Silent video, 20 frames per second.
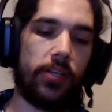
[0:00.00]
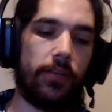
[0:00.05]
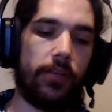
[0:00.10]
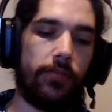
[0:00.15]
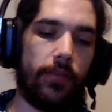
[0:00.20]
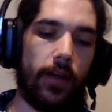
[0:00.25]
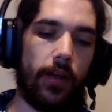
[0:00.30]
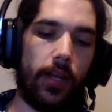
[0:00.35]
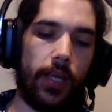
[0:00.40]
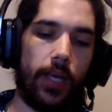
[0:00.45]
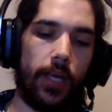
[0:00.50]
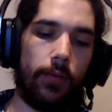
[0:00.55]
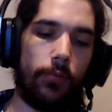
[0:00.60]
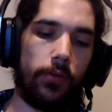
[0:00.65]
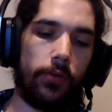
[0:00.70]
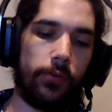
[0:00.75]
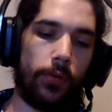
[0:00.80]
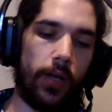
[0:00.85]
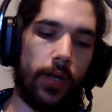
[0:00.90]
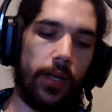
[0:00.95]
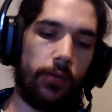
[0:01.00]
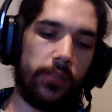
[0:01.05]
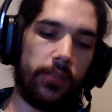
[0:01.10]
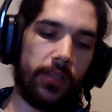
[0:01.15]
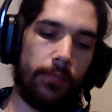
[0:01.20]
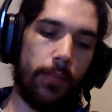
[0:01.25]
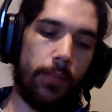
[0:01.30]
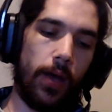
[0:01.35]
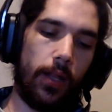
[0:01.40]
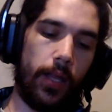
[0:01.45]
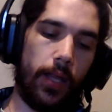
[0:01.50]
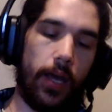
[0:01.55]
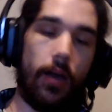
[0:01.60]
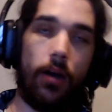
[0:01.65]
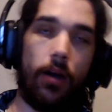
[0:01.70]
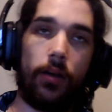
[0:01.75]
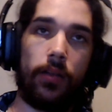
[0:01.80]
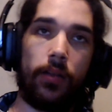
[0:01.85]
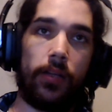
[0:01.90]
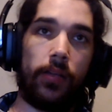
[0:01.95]
a fighting game was when it was in Melee
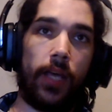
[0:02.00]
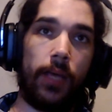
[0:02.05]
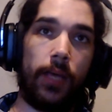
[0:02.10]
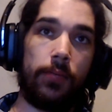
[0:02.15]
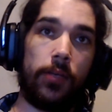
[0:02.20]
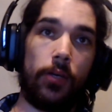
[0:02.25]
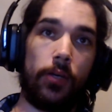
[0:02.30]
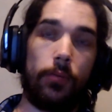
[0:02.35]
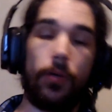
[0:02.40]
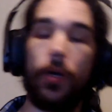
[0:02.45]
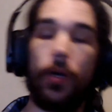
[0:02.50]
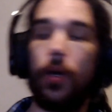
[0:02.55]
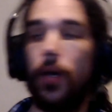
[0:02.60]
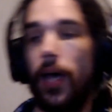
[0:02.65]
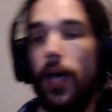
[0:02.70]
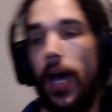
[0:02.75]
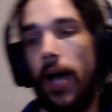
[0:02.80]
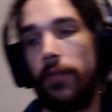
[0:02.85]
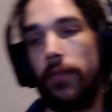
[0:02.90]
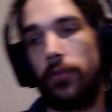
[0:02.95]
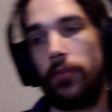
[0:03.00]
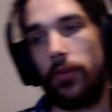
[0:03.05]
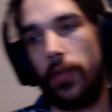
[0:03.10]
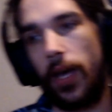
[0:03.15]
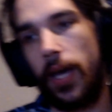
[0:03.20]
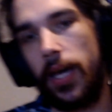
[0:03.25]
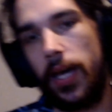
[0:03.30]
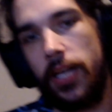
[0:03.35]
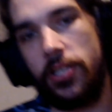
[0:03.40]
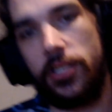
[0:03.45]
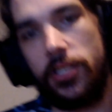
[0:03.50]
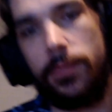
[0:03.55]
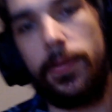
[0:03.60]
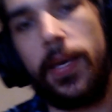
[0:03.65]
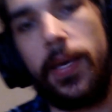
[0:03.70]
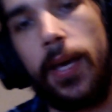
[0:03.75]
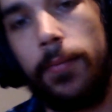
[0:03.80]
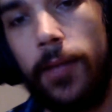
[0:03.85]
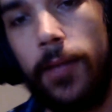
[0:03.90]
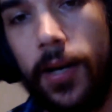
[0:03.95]
on the GameCube. After that, it just
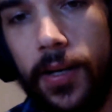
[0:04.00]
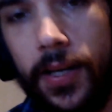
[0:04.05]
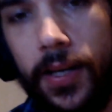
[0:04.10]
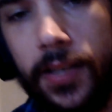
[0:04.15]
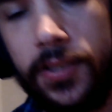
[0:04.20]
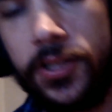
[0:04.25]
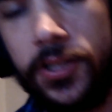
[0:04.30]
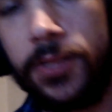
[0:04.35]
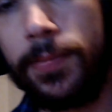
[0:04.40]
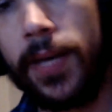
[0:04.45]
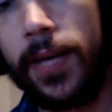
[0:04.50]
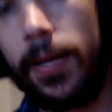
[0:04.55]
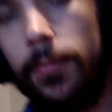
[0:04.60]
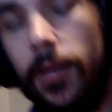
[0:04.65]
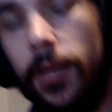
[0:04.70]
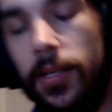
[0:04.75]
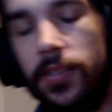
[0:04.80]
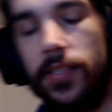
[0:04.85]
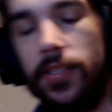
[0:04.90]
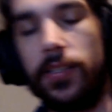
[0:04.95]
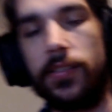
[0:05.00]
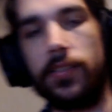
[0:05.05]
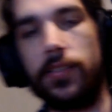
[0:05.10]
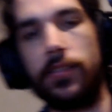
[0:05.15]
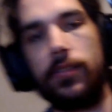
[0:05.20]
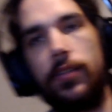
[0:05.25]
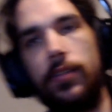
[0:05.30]
became nonsense.